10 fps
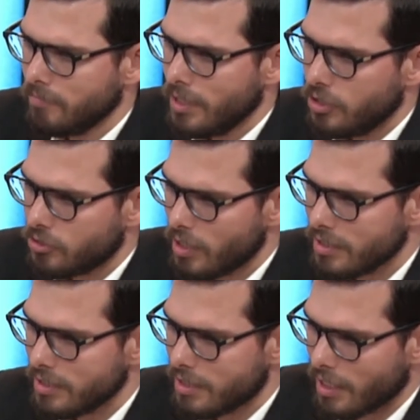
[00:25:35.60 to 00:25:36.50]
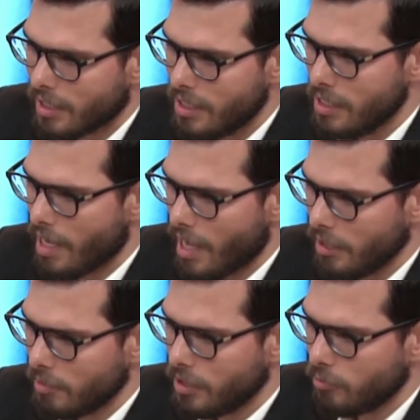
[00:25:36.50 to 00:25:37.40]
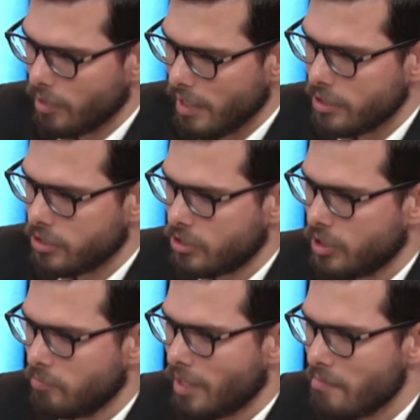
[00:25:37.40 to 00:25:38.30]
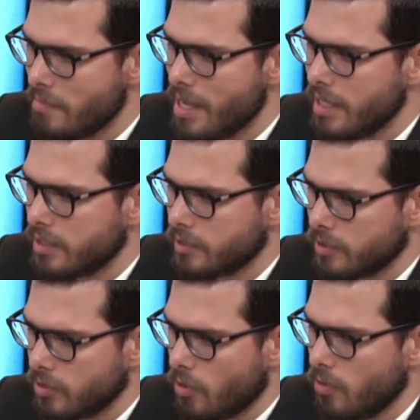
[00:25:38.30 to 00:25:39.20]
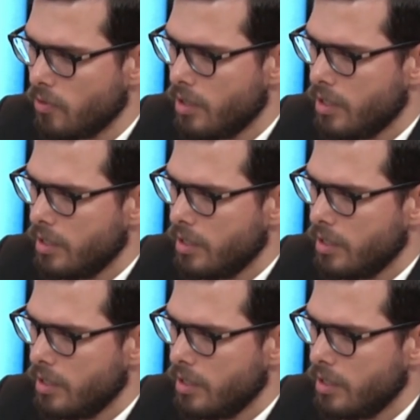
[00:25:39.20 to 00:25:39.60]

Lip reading: trust is the key element in relationship that makes so